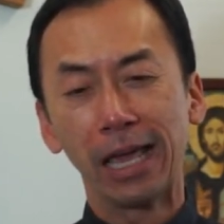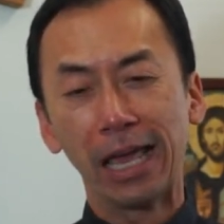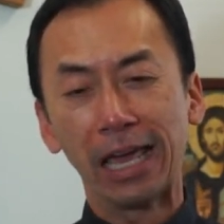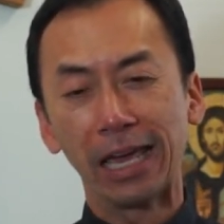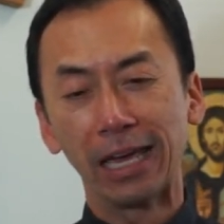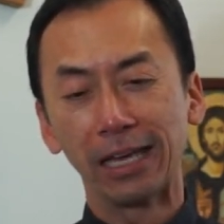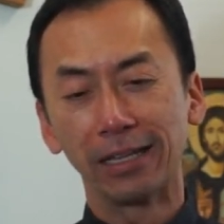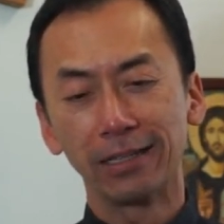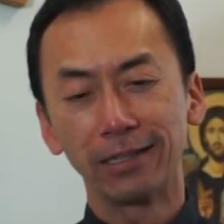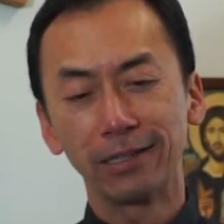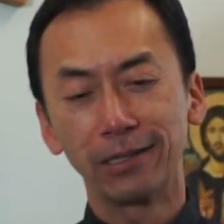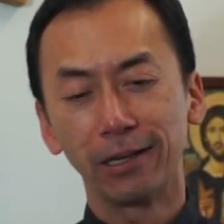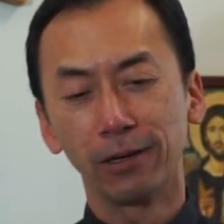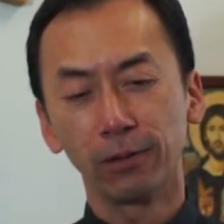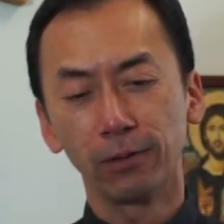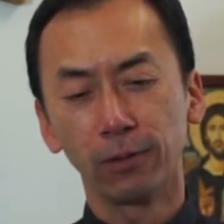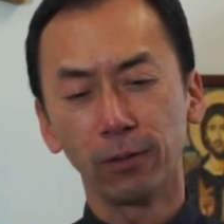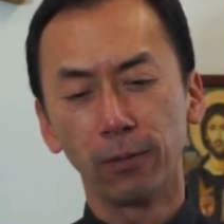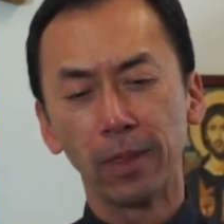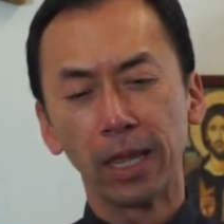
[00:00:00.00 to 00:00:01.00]
And
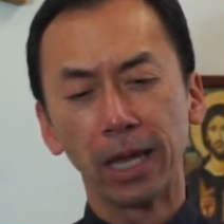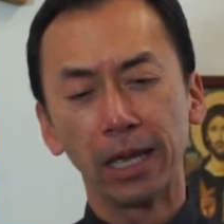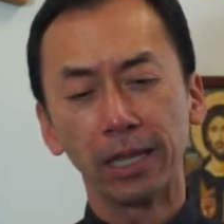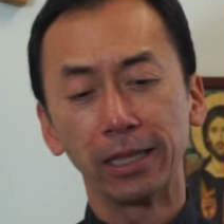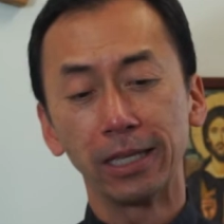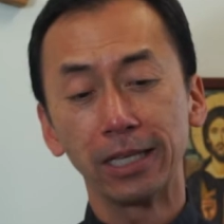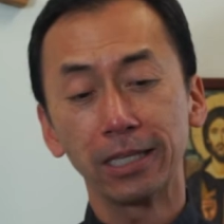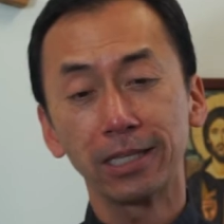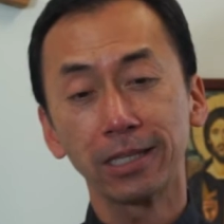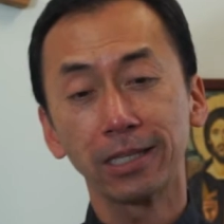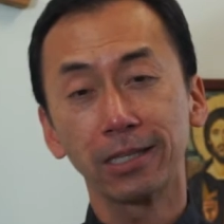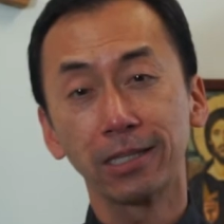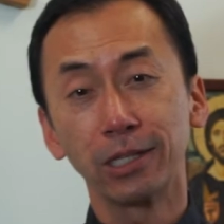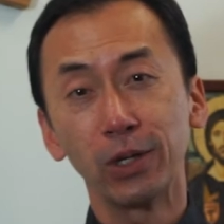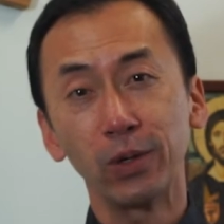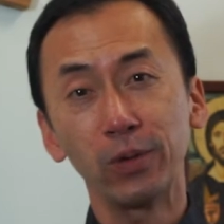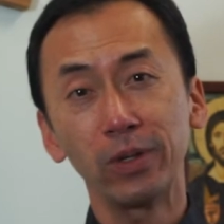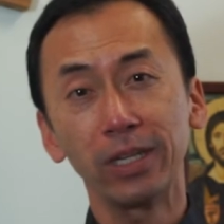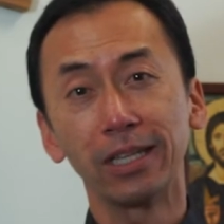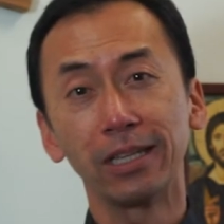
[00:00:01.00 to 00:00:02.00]
so this
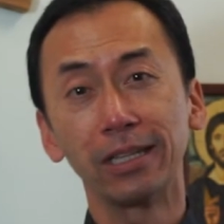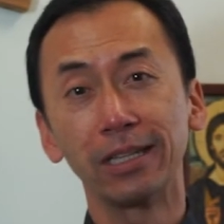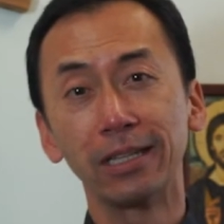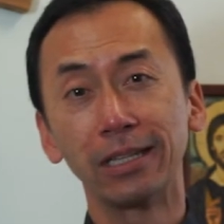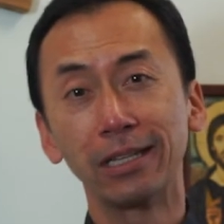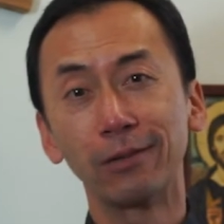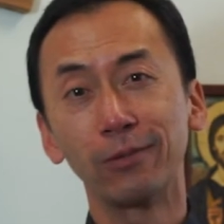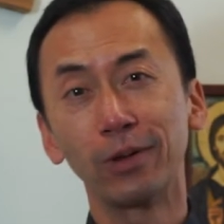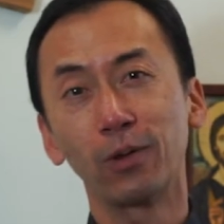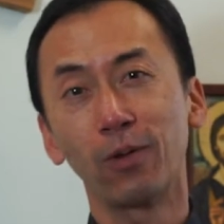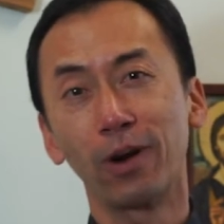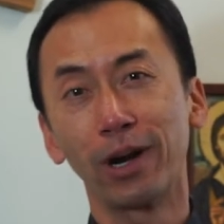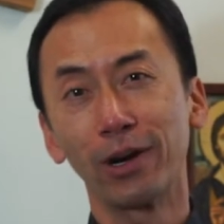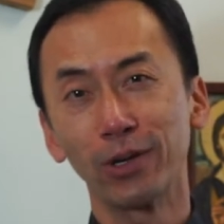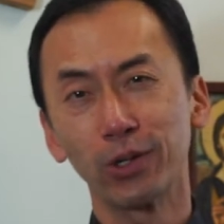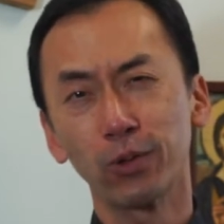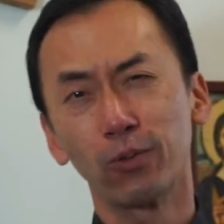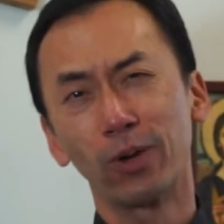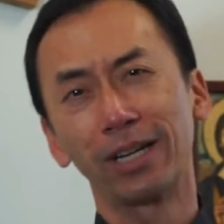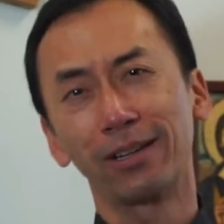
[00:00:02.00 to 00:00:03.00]
union
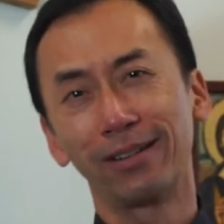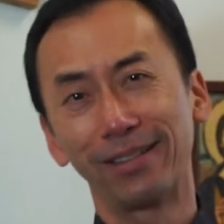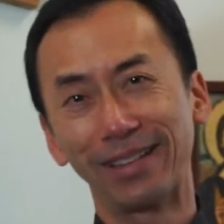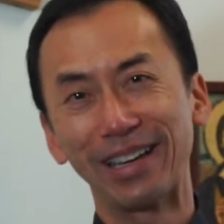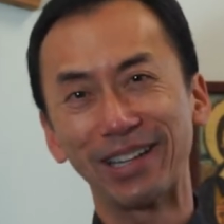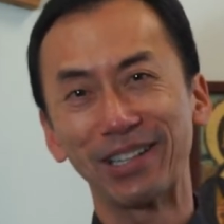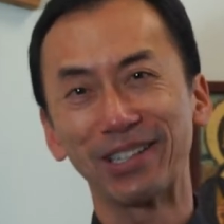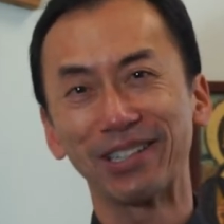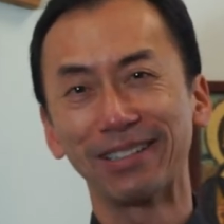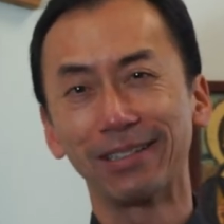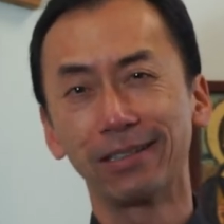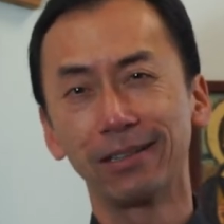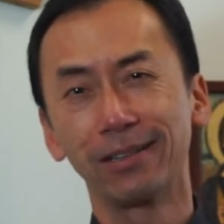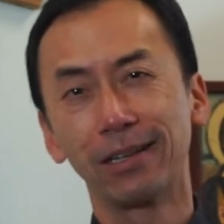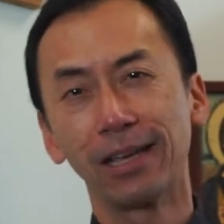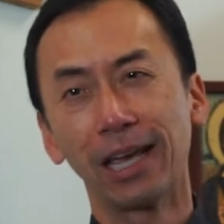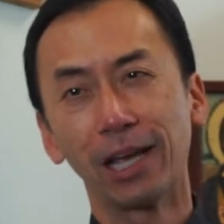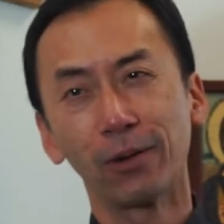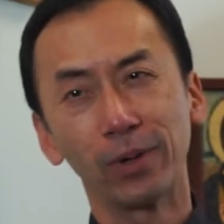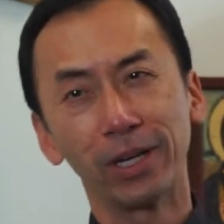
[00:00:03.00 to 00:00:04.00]
requires recollection.
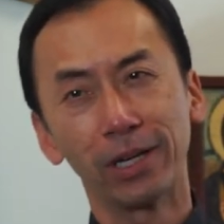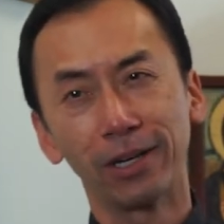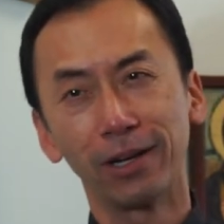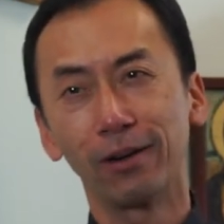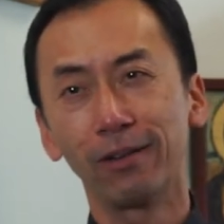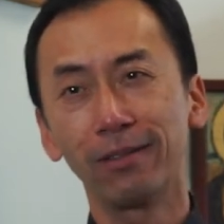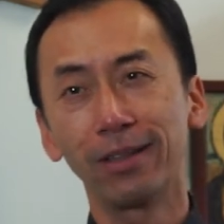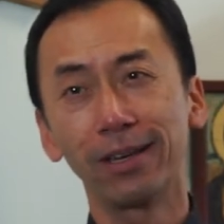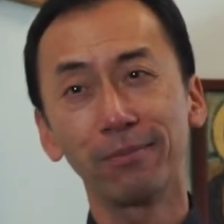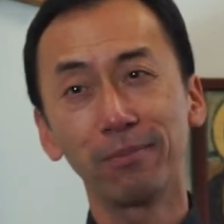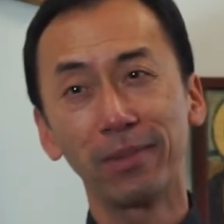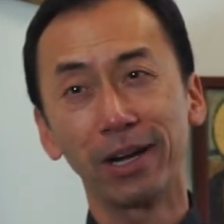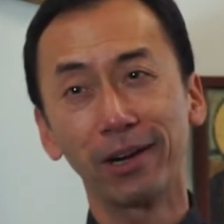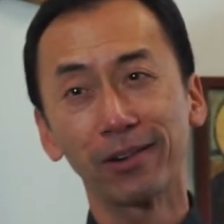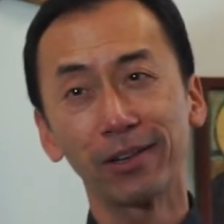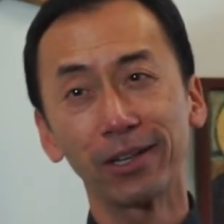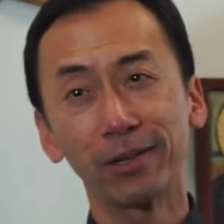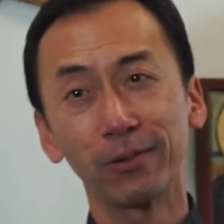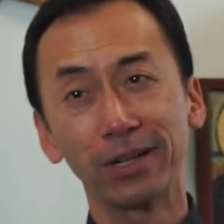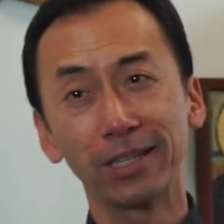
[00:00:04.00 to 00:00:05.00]
And we know that
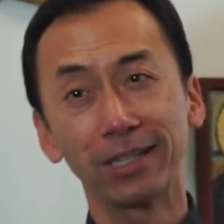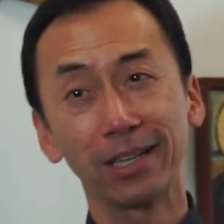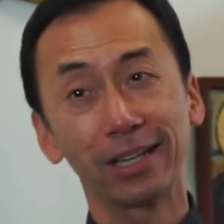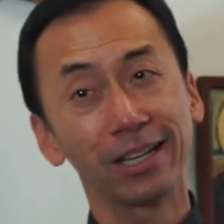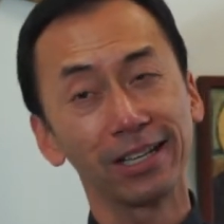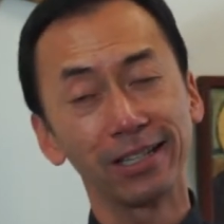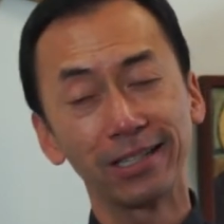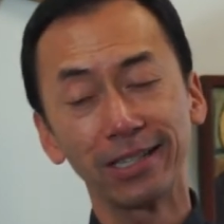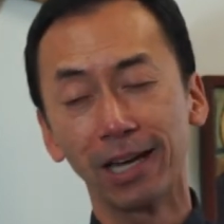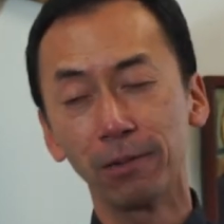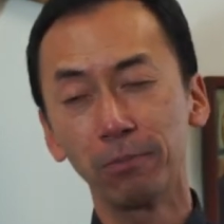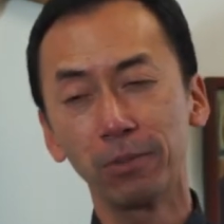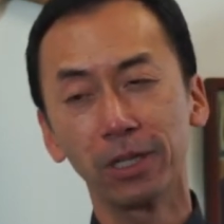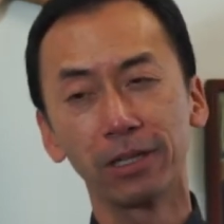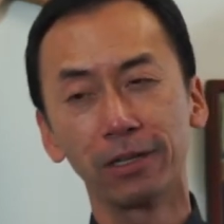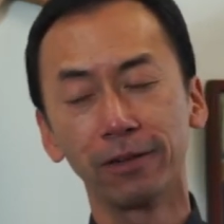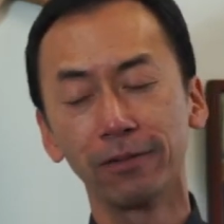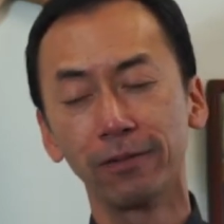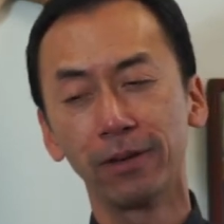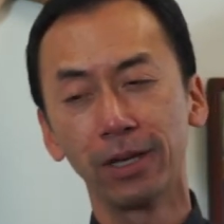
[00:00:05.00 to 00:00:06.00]
Mary was a
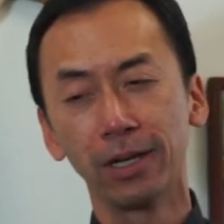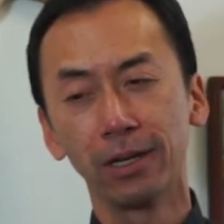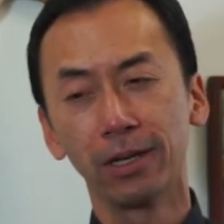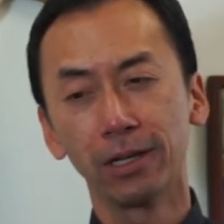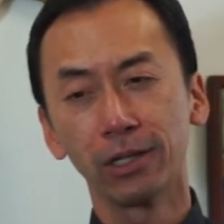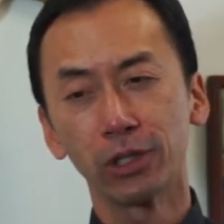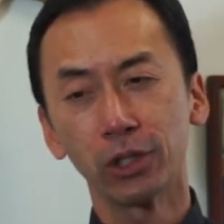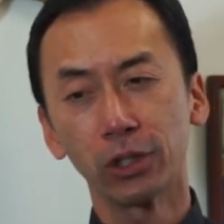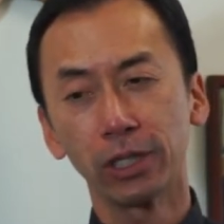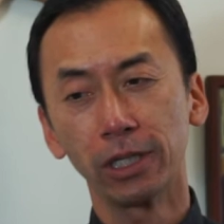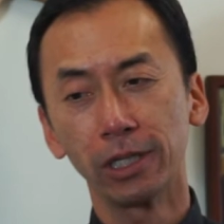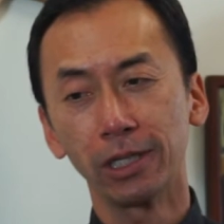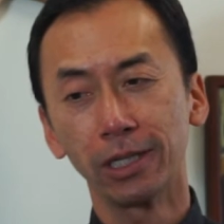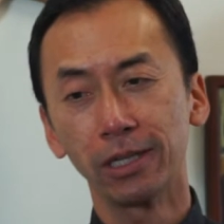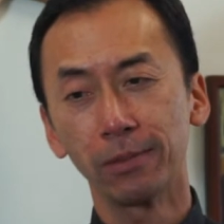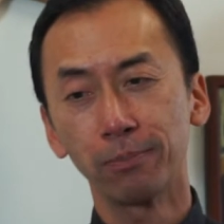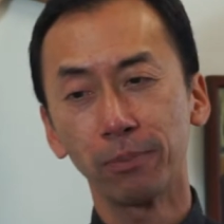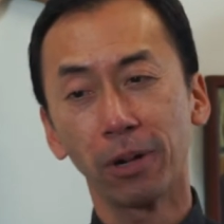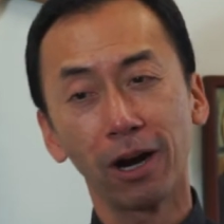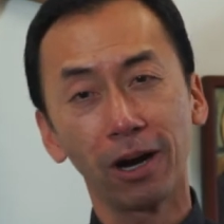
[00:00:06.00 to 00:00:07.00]
contemplative.
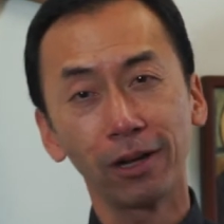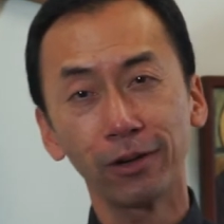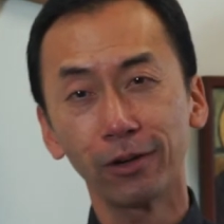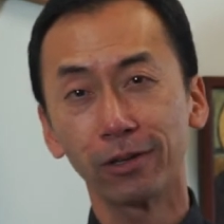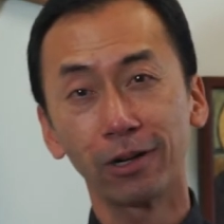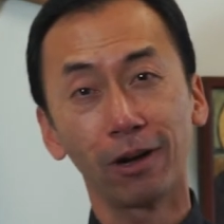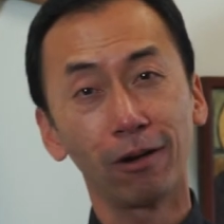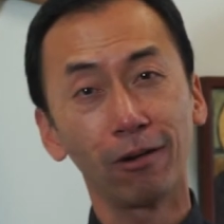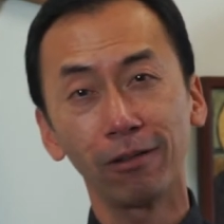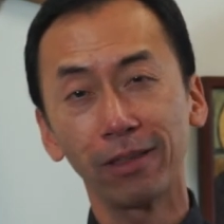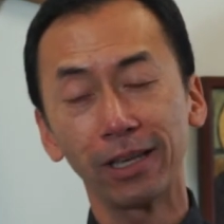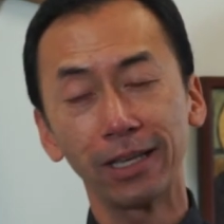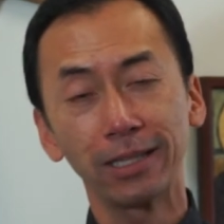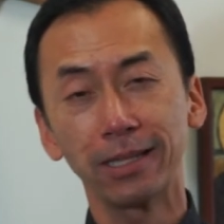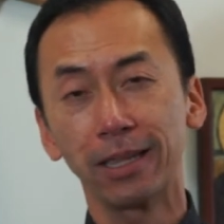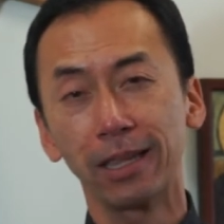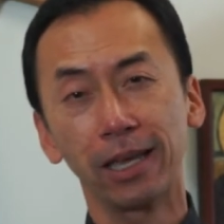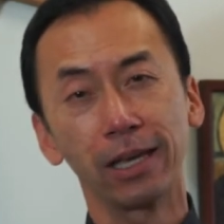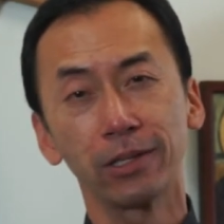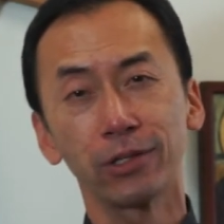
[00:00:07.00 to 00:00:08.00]
She pondered all these
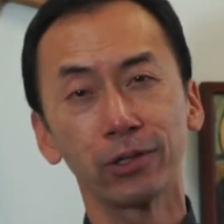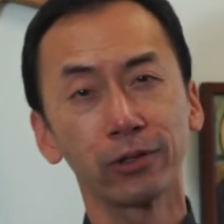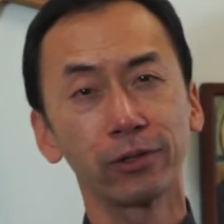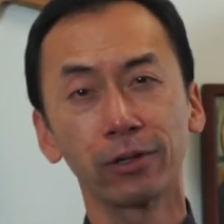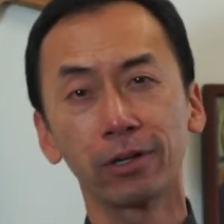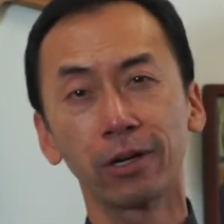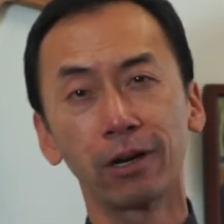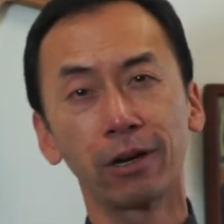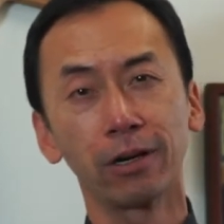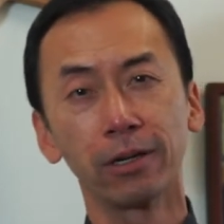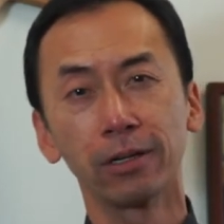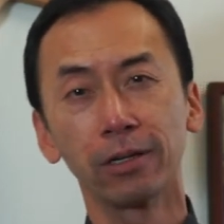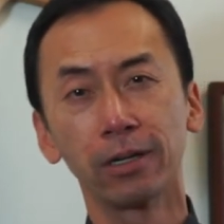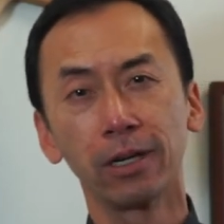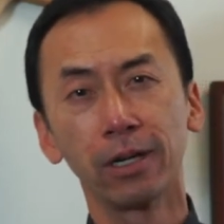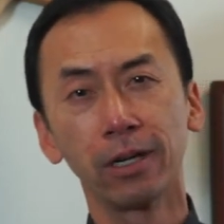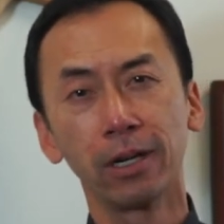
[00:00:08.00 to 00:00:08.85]
things in her heart.